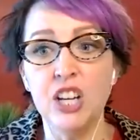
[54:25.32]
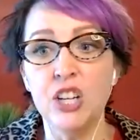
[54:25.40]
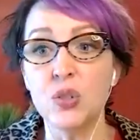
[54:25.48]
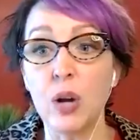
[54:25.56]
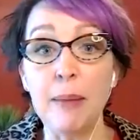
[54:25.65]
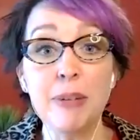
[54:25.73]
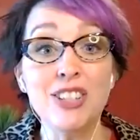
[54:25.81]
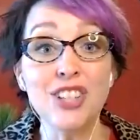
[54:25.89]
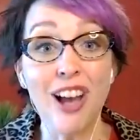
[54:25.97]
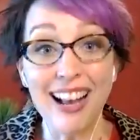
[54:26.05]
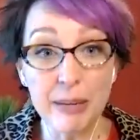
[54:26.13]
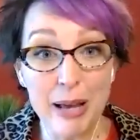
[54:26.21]
So I'm going to
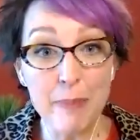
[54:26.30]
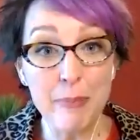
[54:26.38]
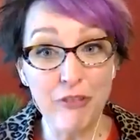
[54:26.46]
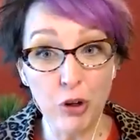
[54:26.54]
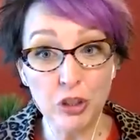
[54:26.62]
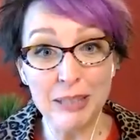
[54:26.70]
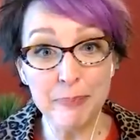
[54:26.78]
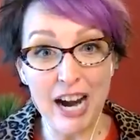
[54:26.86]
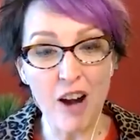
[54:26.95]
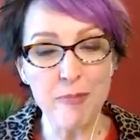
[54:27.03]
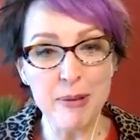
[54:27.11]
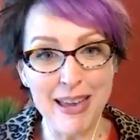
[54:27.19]
talk about my vocal
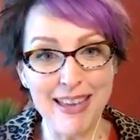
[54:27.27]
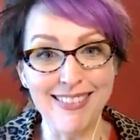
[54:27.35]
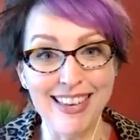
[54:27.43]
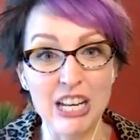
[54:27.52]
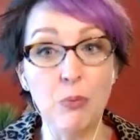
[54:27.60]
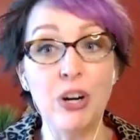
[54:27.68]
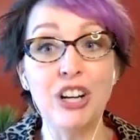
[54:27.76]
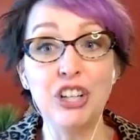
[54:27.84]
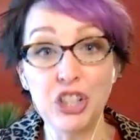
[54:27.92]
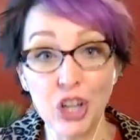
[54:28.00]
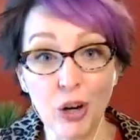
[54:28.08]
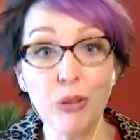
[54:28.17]
empowerment method, and we're going to
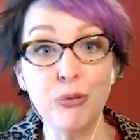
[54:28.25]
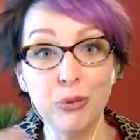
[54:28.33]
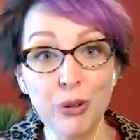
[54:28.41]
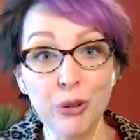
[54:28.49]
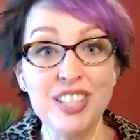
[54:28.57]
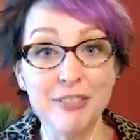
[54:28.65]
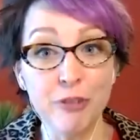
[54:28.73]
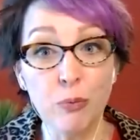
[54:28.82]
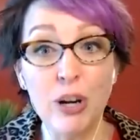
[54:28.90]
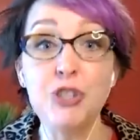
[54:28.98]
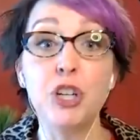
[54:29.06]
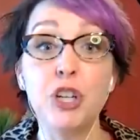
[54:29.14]
go through the different
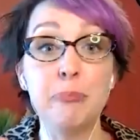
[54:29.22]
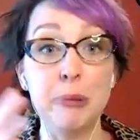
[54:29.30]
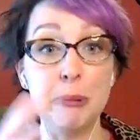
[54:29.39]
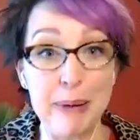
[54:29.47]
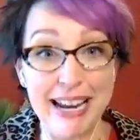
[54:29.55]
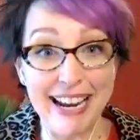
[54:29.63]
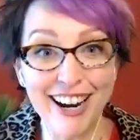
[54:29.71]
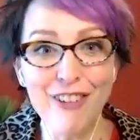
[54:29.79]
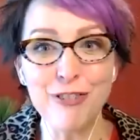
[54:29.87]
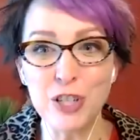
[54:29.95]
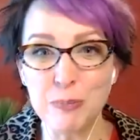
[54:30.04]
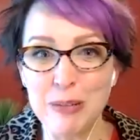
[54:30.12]
ways you can prepare
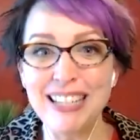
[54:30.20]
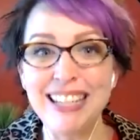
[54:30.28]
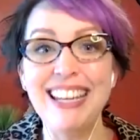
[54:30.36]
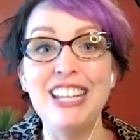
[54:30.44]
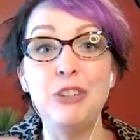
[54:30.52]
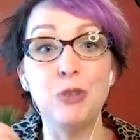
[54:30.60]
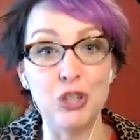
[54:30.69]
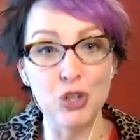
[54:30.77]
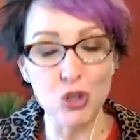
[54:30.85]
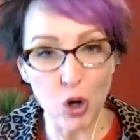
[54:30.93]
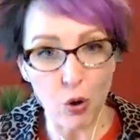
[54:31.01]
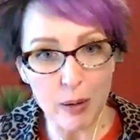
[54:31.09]
for speaking. You can
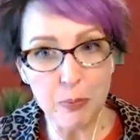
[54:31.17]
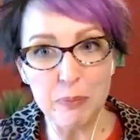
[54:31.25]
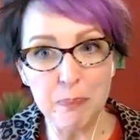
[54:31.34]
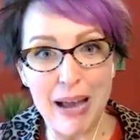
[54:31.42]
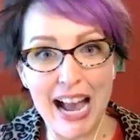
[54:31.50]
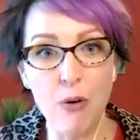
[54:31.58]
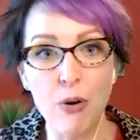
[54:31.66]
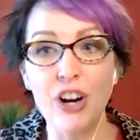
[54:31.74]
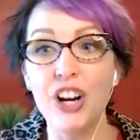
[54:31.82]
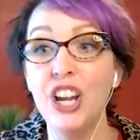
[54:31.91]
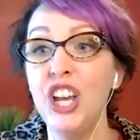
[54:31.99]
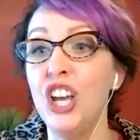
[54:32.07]
show up with power.
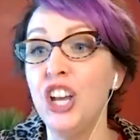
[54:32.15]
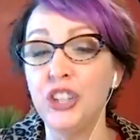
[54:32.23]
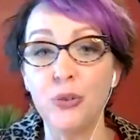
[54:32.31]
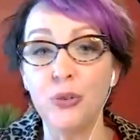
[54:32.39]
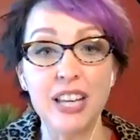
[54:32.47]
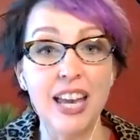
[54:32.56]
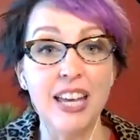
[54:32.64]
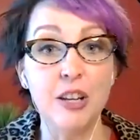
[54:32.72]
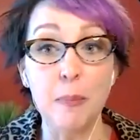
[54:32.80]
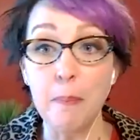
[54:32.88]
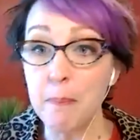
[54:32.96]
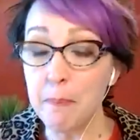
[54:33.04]
You can
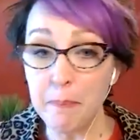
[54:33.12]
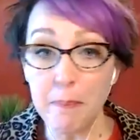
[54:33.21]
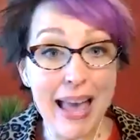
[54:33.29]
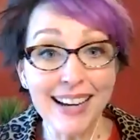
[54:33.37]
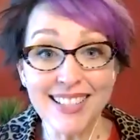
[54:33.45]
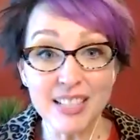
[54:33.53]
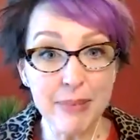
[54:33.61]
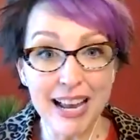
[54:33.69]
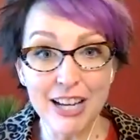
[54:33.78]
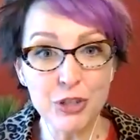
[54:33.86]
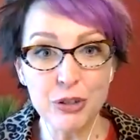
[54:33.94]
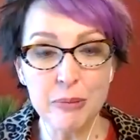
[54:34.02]

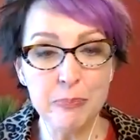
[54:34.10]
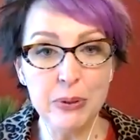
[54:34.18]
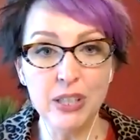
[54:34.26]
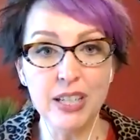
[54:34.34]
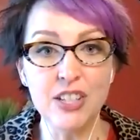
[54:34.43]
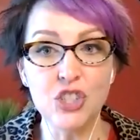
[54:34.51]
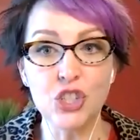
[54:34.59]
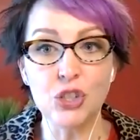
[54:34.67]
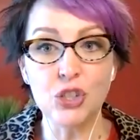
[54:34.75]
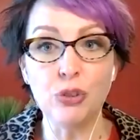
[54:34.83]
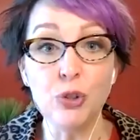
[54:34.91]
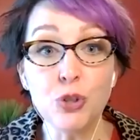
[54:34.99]
maximize your ability to
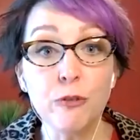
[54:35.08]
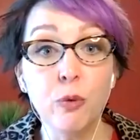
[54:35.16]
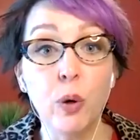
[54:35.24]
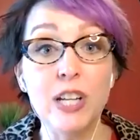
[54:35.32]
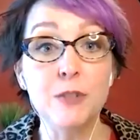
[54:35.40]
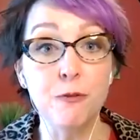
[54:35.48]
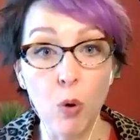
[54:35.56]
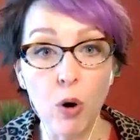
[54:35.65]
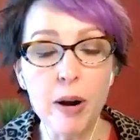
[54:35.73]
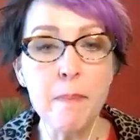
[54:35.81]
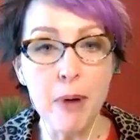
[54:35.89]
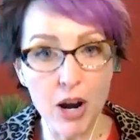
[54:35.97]
use your voice for
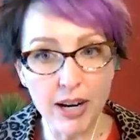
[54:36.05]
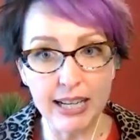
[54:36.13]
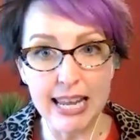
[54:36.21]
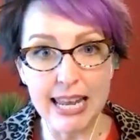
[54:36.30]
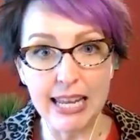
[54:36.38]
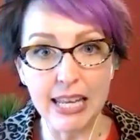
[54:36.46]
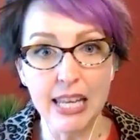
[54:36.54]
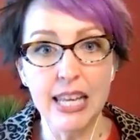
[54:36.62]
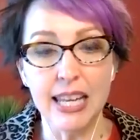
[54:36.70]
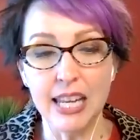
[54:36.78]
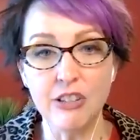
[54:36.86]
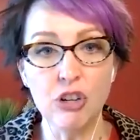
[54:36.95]
marketing
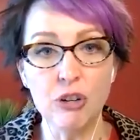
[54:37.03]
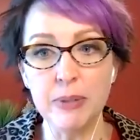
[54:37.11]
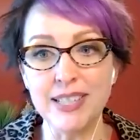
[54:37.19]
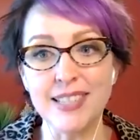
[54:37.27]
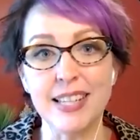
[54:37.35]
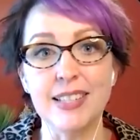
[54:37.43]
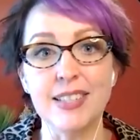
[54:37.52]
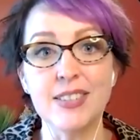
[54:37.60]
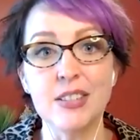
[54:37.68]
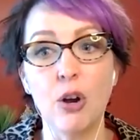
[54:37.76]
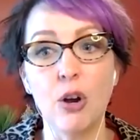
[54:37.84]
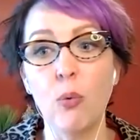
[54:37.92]
in your business.
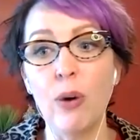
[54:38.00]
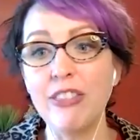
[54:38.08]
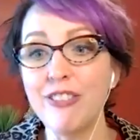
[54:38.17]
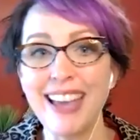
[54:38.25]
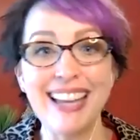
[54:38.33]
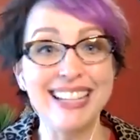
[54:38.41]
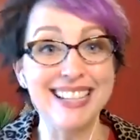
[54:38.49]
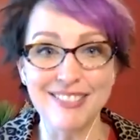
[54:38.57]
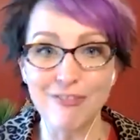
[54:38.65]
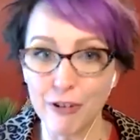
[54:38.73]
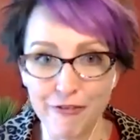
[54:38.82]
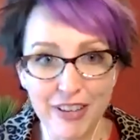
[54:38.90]
So whether that is
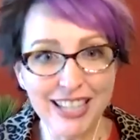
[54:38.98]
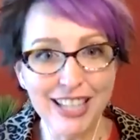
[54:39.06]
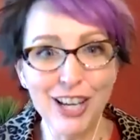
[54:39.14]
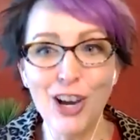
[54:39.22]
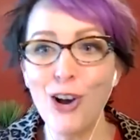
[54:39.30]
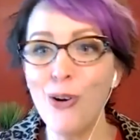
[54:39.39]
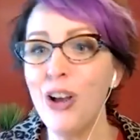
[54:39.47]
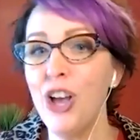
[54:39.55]
for video